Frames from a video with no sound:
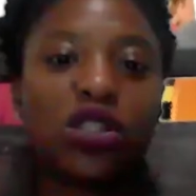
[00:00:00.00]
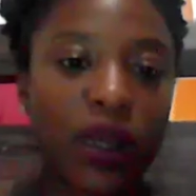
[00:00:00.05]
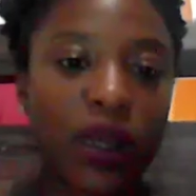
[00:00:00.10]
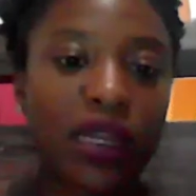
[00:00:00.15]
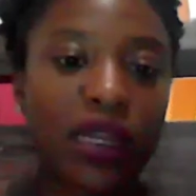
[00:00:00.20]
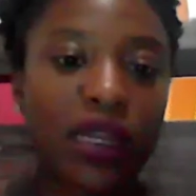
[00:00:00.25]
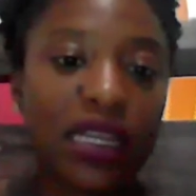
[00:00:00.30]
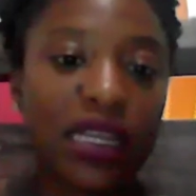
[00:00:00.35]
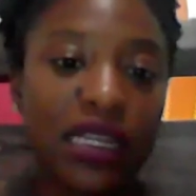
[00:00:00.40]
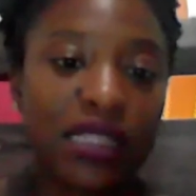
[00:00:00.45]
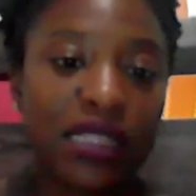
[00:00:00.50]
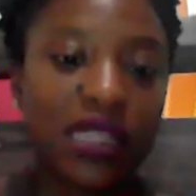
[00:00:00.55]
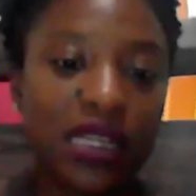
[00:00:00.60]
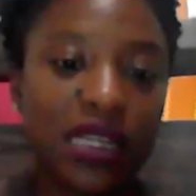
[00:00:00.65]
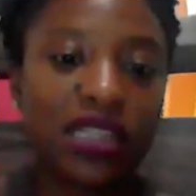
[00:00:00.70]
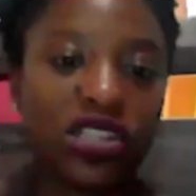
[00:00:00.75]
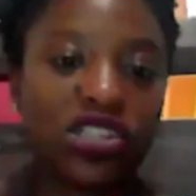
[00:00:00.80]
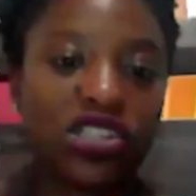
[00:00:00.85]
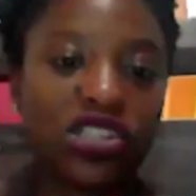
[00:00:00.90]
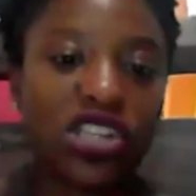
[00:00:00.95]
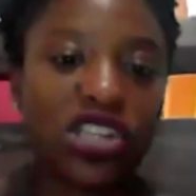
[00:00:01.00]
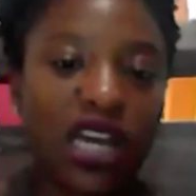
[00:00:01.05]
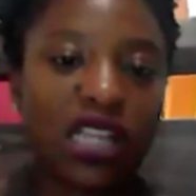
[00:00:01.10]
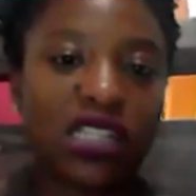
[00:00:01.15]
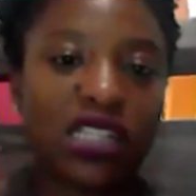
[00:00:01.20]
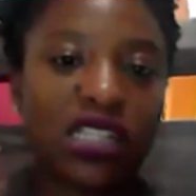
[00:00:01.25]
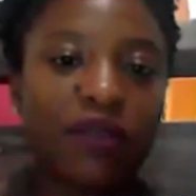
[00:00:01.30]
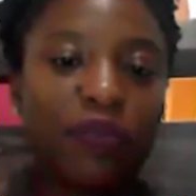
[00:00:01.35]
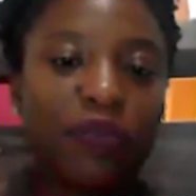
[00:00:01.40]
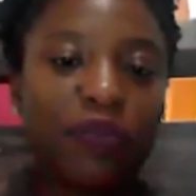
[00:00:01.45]
when needed to lead the
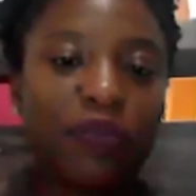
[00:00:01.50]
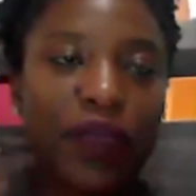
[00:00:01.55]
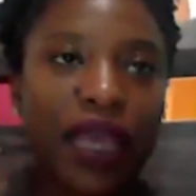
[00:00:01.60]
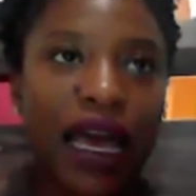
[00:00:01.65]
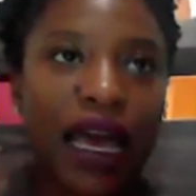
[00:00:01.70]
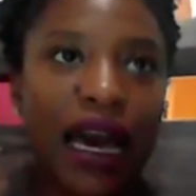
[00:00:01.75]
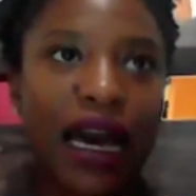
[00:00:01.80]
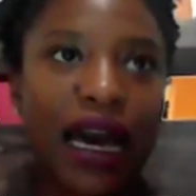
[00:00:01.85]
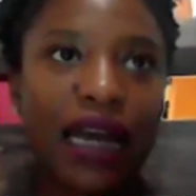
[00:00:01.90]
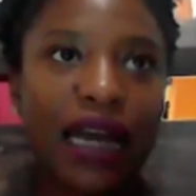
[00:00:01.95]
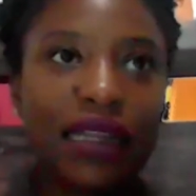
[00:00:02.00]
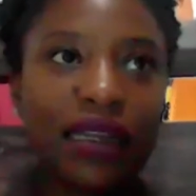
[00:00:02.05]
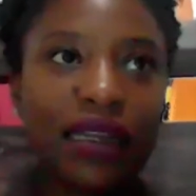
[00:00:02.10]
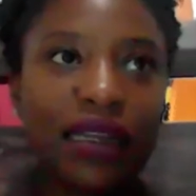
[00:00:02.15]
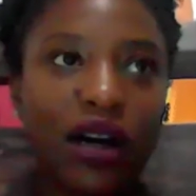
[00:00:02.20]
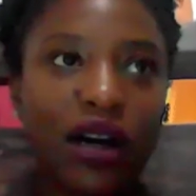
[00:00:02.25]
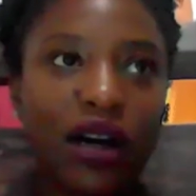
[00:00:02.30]
charge. And